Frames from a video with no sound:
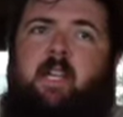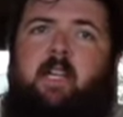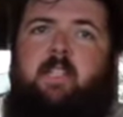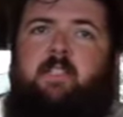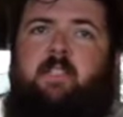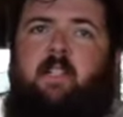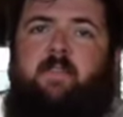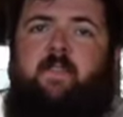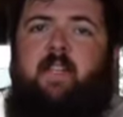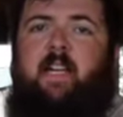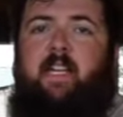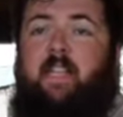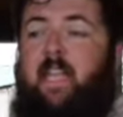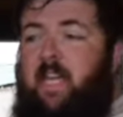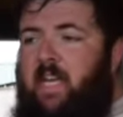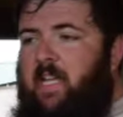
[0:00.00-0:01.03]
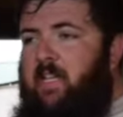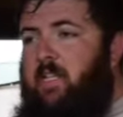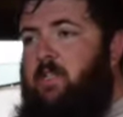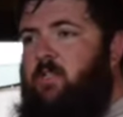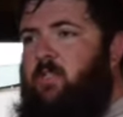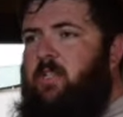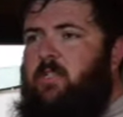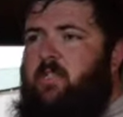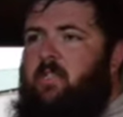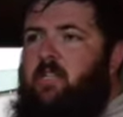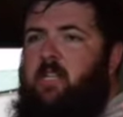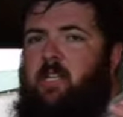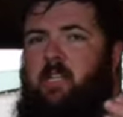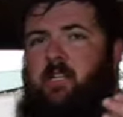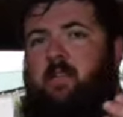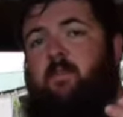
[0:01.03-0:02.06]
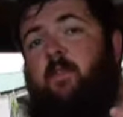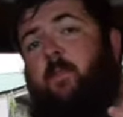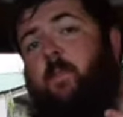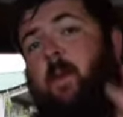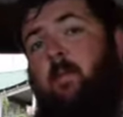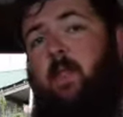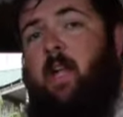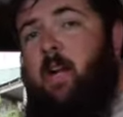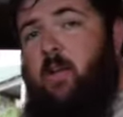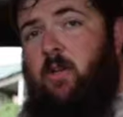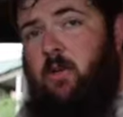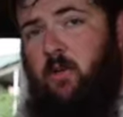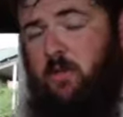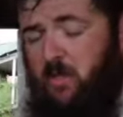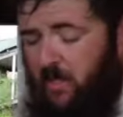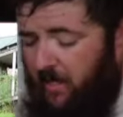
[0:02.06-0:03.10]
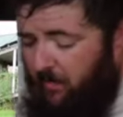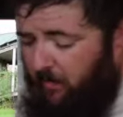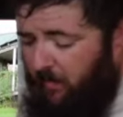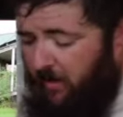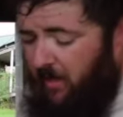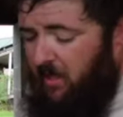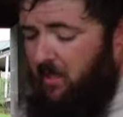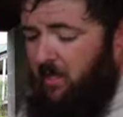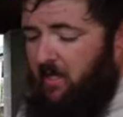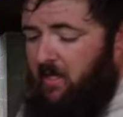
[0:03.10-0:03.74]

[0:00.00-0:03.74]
stuff like that, just for people that are new to trapping